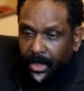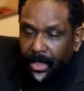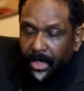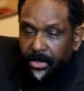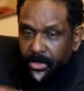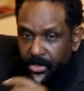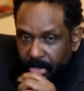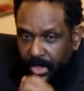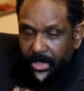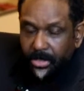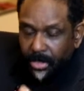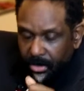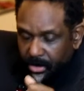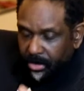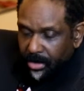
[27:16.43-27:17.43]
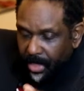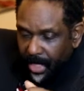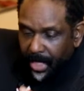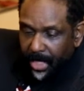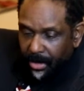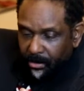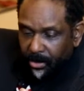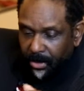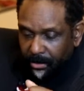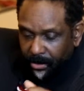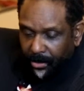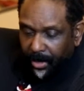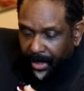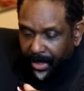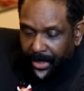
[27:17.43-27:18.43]
In Jesus' name we
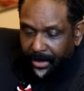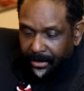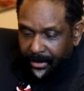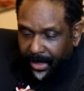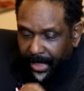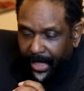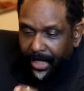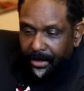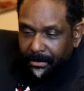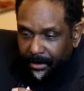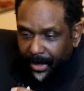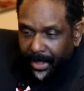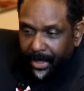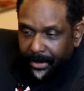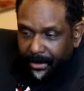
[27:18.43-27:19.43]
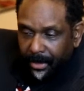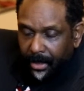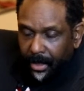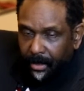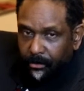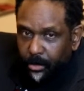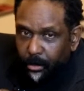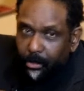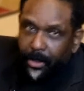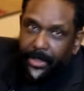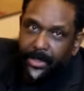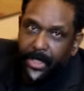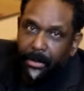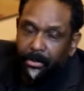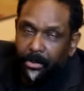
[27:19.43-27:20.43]
pray. Amen. You
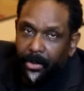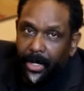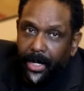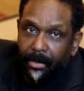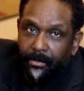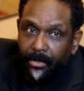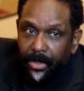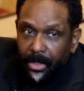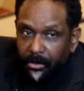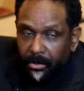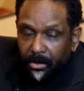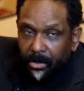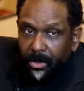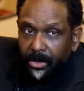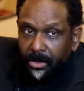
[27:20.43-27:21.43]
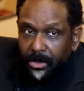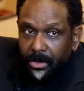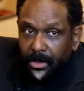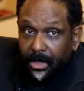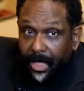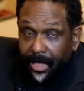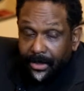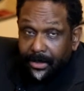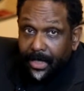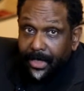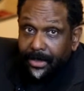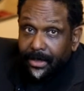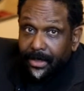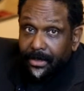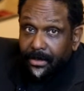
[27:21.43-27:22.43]
prayed that prayer. We want you to
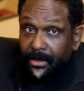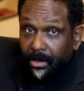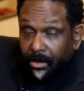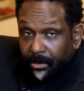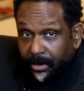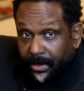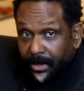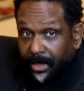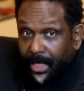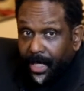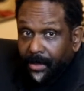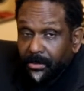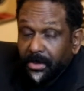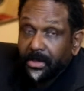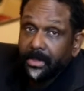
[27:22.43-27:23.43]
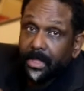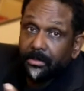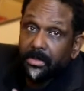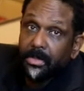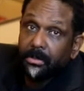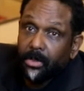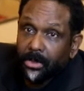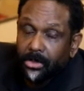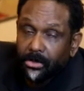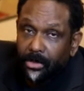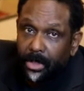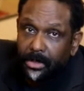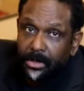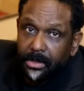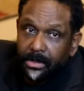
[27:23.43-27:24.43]
contact us. Glory to God. We're going to give you some more
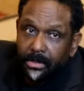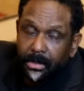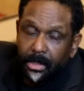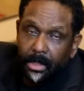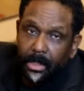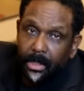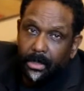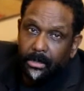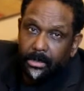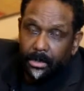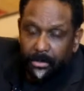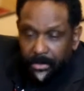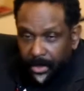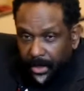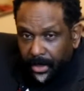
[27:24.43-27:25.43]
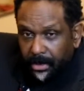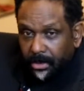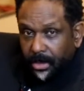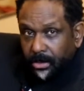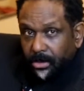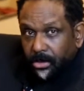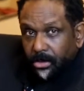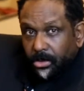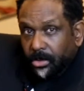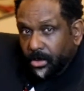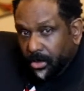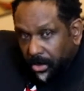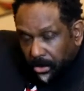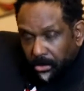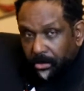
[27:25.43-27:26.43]
instructions on some things that you
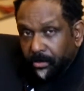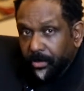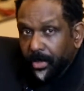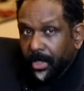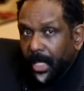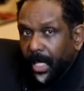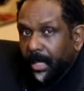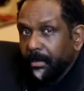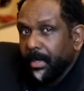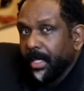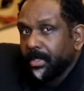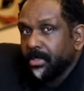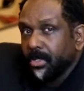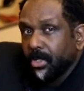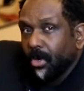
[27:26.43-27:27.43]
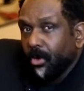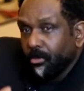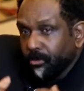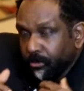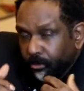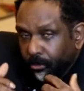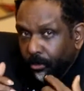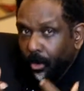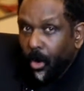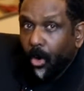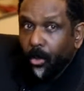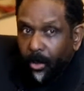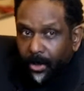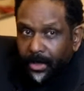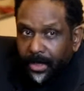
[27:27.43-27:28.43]
should do. Amen. To go
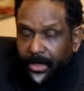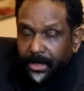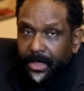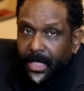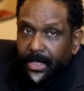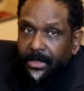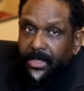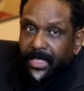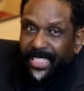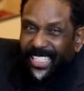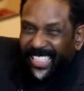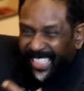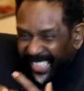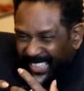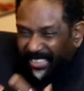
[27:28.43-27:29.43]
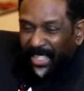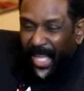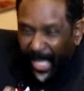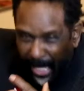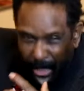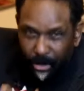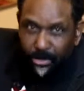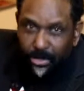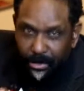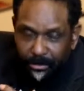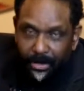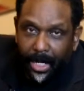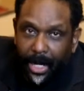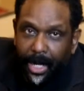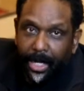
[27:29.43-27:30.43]
forward and, and to get in the house
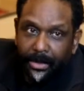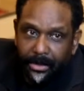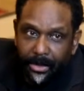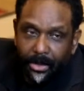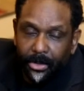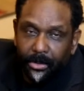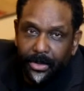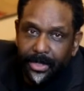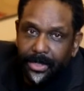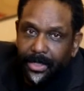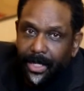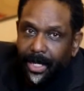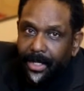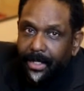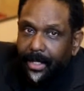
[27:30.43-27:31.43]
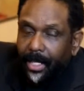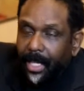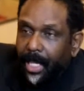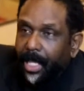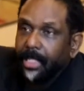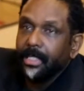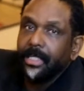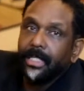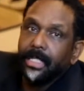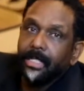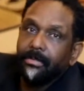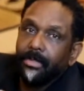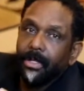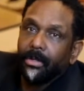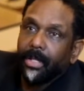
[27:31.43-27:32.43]
of God. Glory to God and to
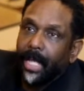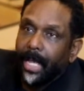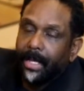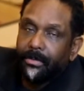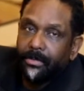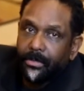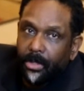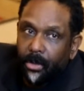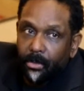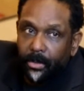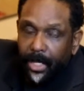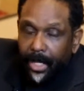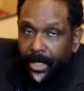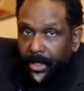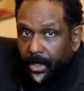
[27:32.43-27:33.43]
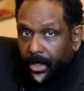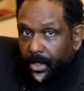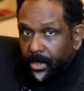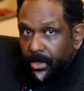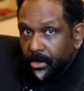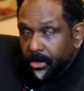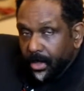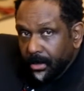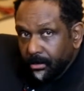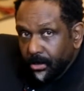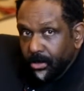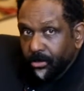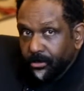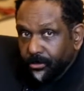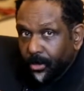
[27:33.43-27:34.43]
live your life so that you can
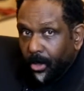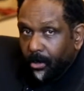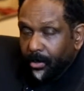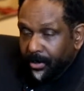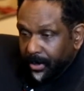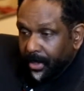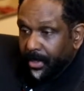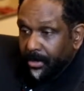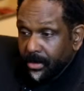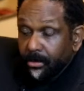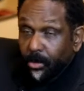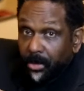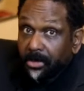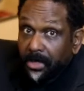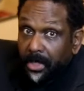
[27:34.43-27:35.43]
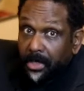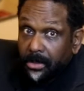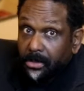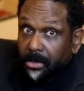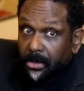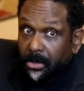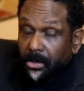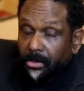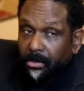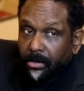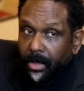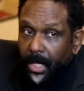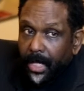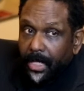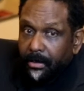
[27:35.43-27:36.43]
move forward. There are some more things to do.
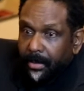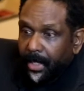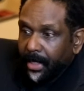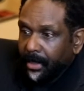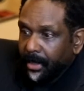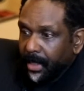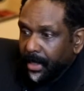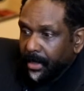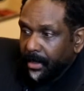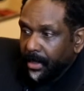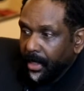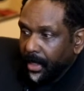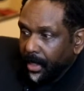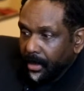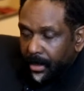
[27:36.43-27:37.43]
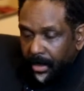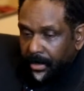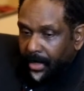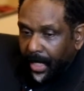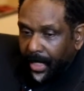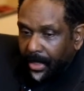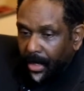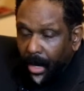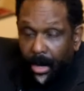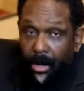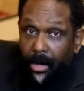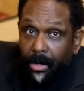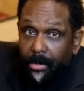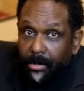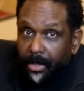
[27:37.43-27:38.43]
Amen. And they're not
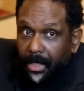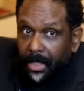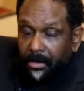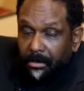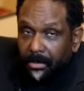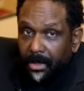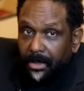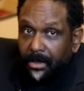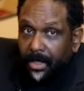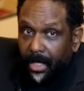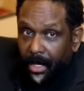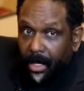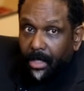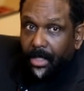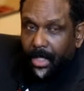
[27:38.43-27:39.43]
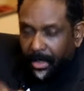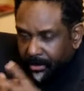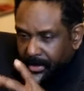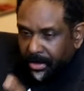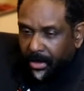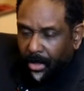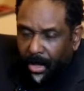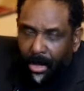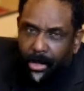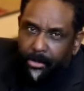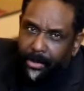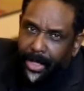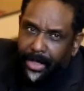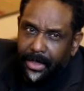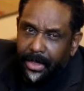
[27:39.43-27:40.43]
hard, but they are. Give us a call
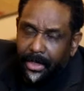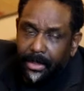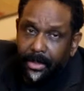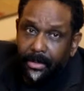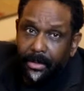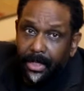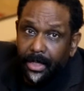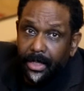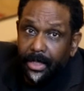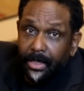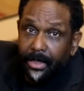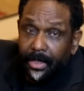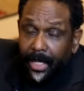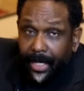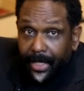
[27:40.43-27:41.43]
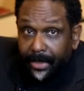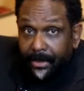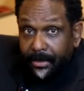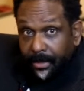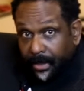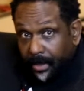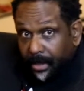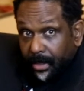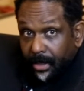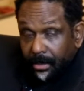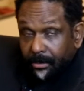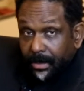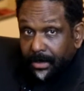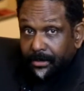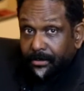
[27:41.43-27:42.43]
right here uh, at
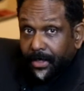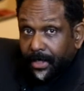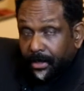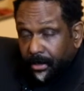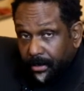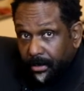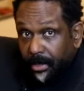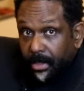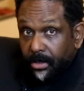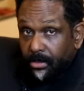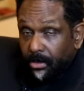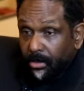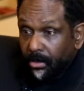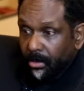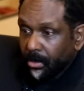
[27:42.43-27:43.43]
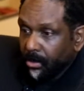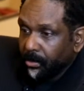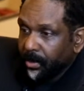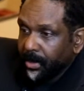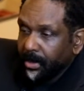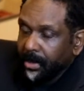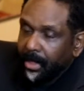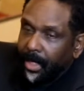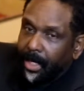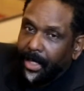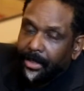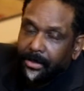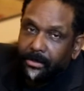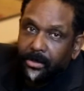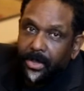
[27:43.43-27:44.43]
Abundant Faith Cathedral. Glory to
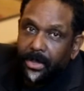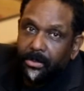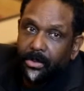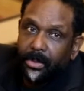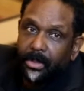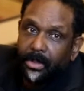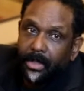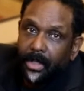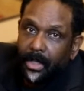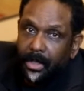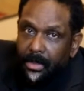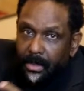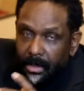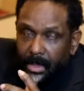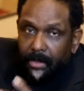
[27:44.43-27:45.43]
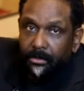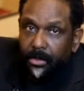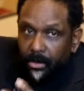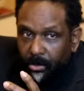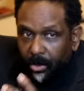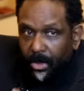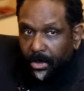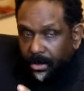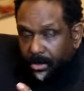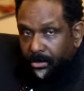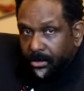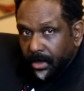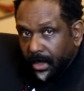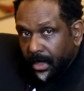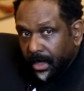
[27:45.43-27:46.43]
God. And we will give you what you
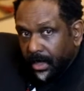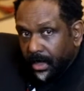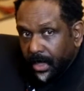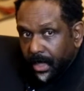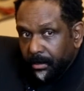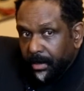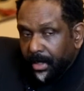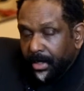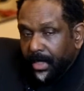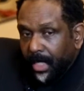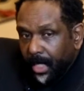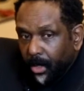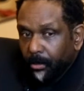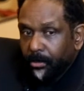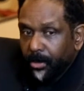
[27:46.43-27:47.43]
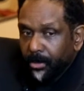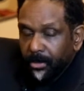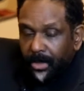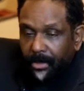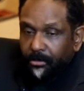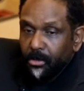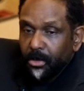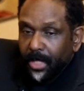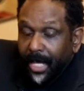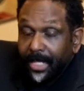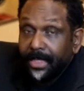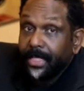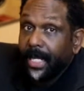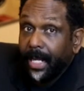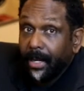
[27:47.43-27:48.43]
need. Amen. And help you. If you're
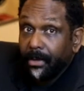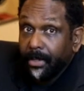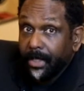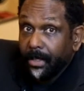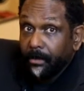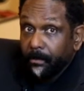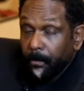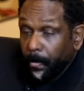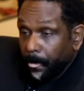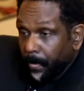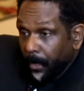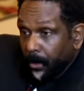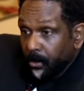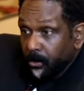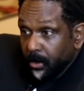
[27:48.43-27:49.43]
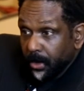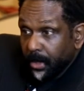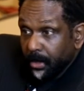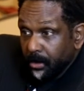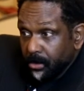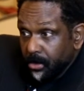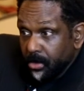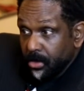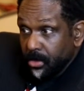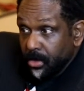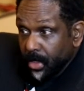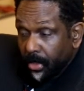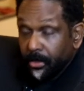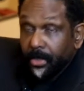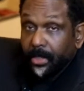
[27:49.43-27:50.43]
not in the area, we'll
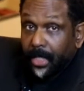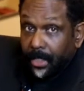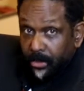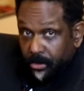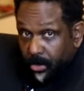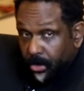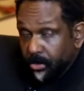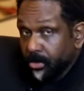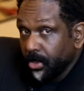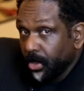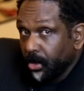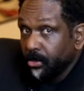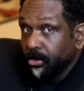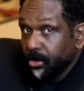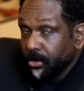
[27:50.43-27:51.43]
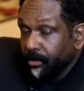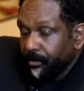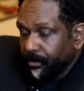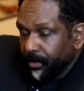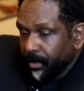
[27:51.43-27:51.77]
tell you a nice church to go to.